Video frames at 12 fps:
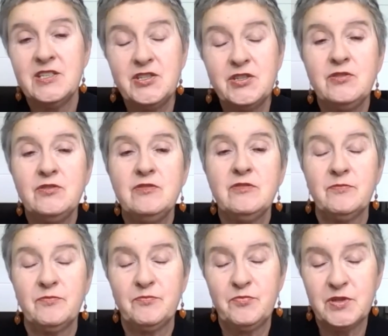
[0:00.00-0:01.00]
to
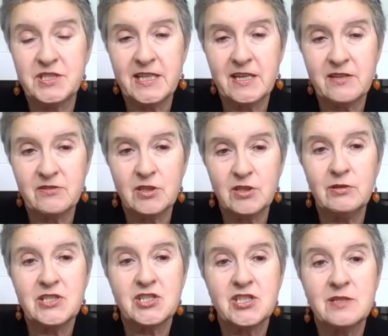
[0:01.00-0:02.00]
put together a
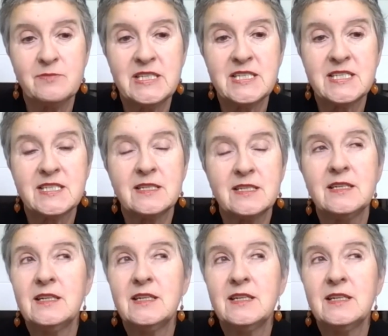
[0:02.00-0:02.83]
question to the minister